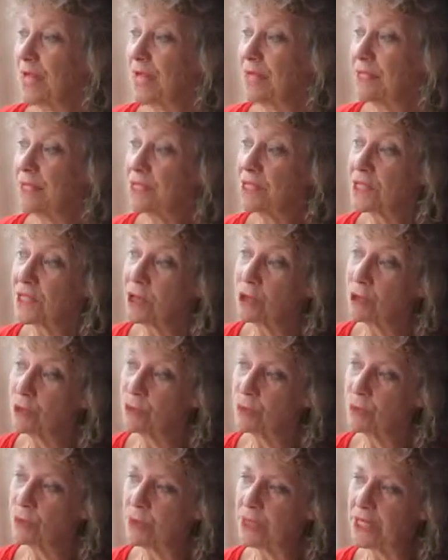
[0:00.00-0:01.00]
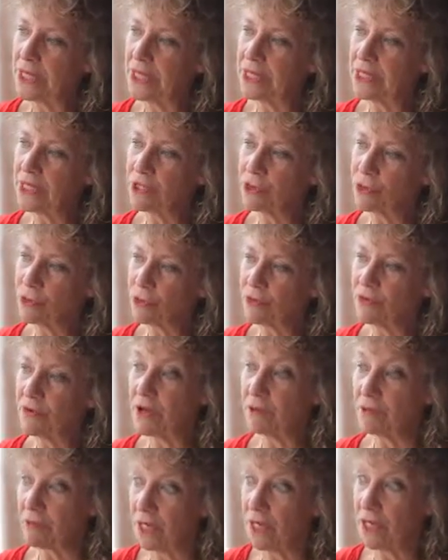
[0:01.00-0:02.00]
And so it's sort of,
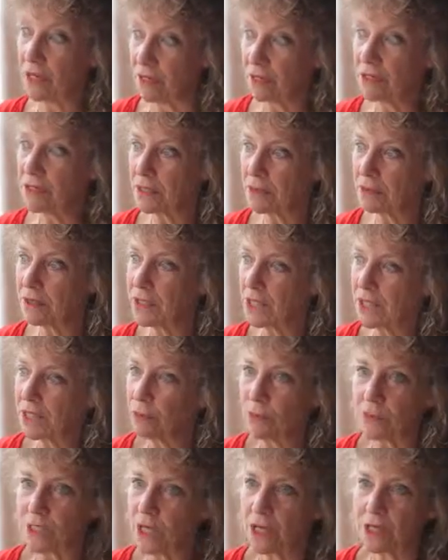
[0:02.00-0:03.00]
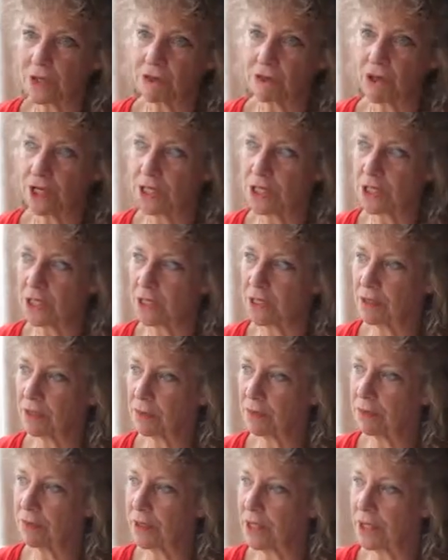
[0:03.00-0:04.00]
I realised, because I'd always liked writing,
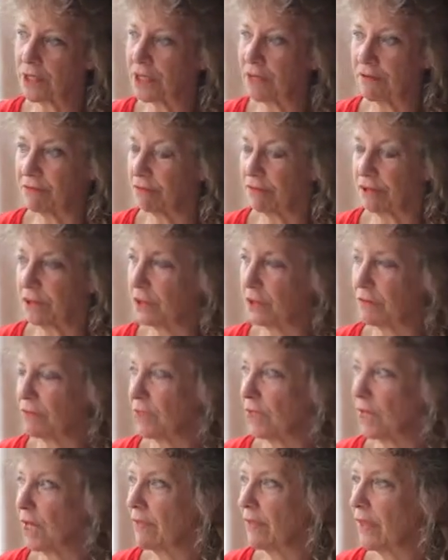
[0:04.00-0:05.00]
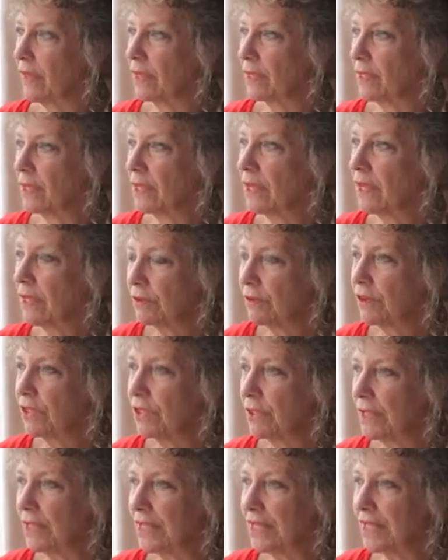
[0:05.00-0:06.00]
but I'd never written anything like that
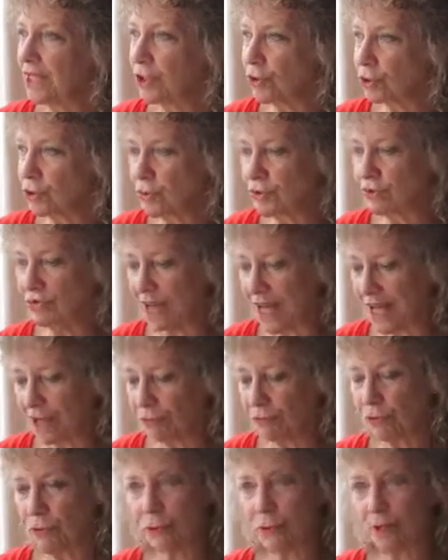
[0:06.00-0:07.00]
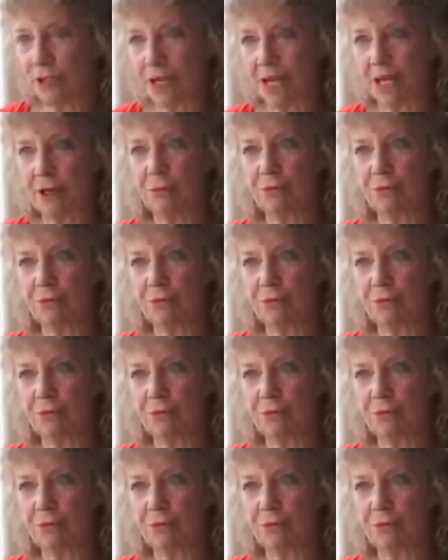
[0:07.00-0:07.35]
it sort of had rules that